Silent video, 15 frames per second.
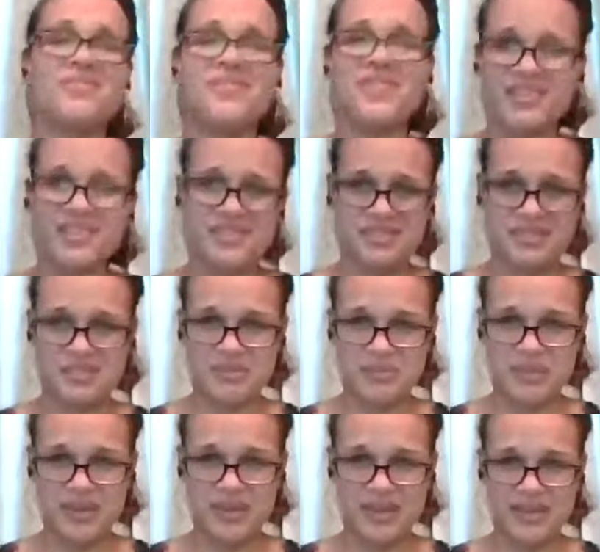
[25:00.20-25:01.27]
feel a certain
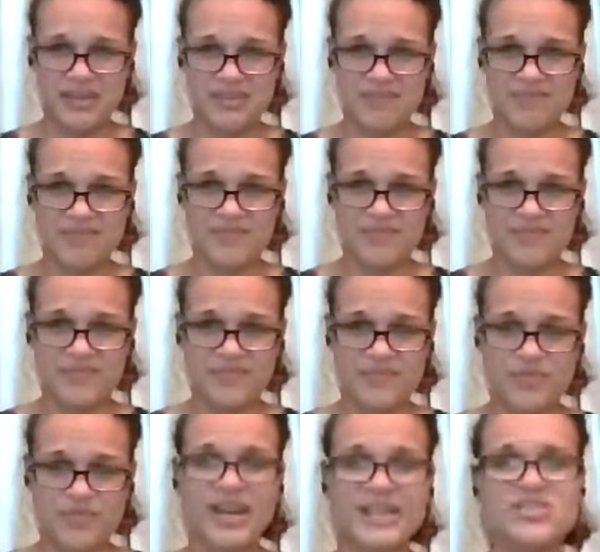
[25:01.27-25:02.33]
way,
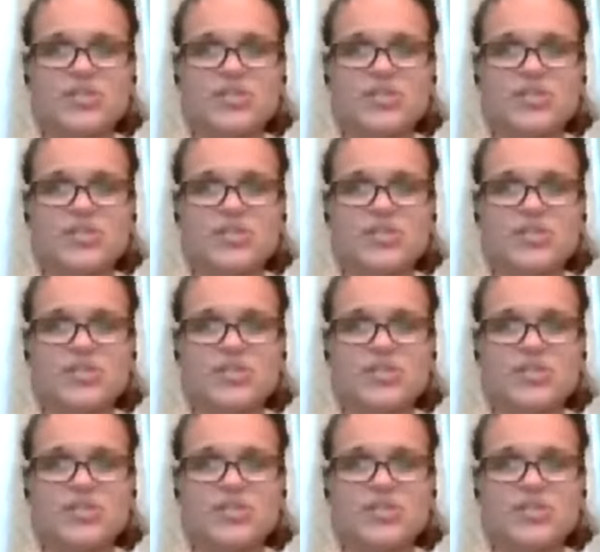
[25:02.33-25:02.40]
right?